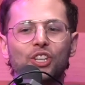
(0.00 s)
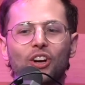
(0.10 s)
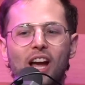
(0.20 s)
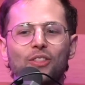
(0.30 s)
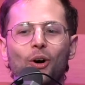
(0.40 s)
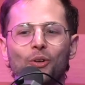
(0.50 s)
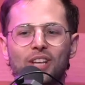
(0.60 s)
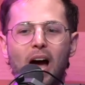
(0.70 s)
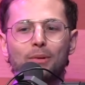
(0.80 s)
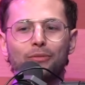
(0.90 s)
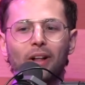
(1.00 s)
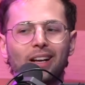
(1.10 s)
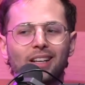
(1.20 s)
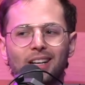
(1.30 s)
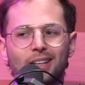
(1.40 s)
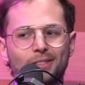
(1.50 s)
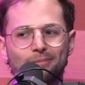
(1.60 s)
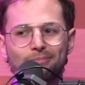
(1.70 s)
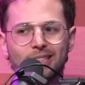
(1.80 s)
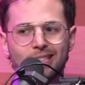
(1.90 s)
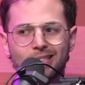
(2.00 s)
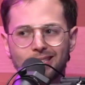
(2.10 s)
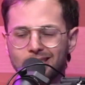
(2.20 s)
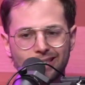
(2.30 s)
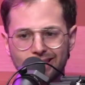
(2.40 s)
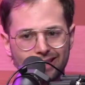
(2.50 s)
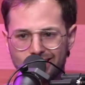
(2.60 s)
your head the whole time of like, this isn't going to